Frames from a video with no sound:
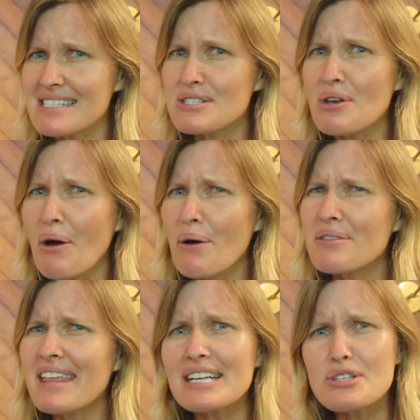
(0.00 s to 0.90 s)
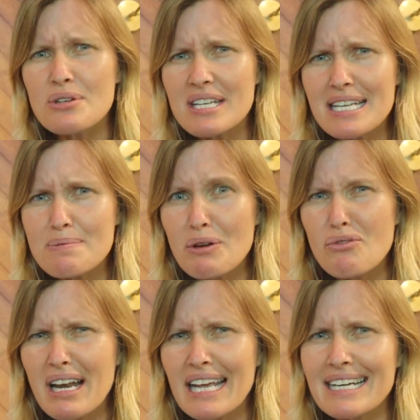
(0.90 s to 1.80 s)
So that turned out to be
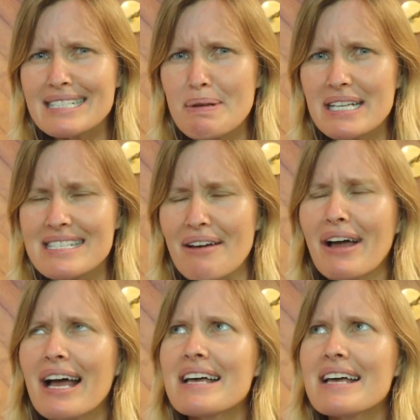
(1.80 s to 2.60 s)
really expensive.